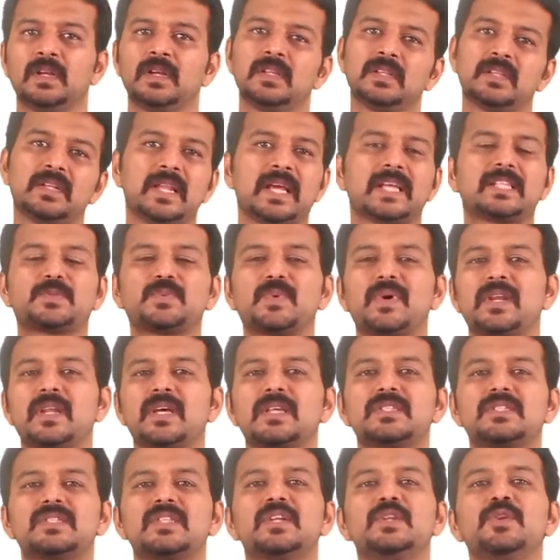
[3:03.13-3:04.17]
The next one
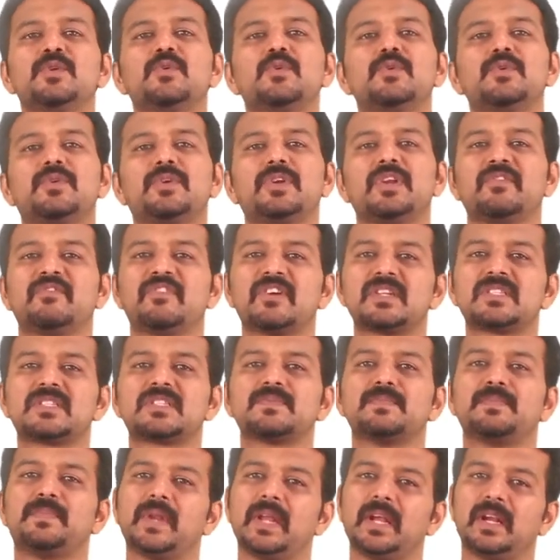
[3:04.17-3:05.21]
is the no reverse
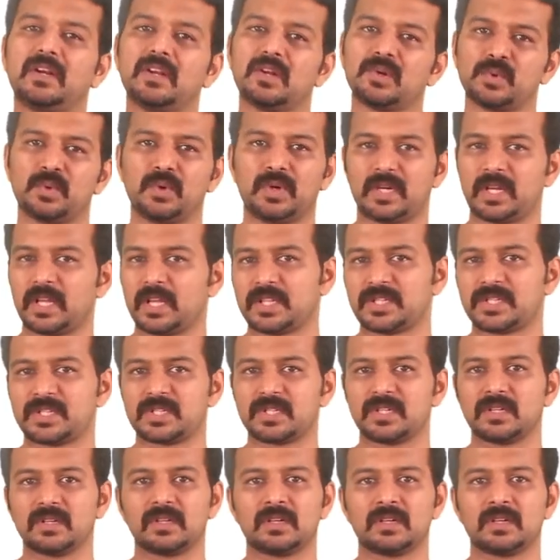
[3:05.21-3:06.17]
breakdown voltage.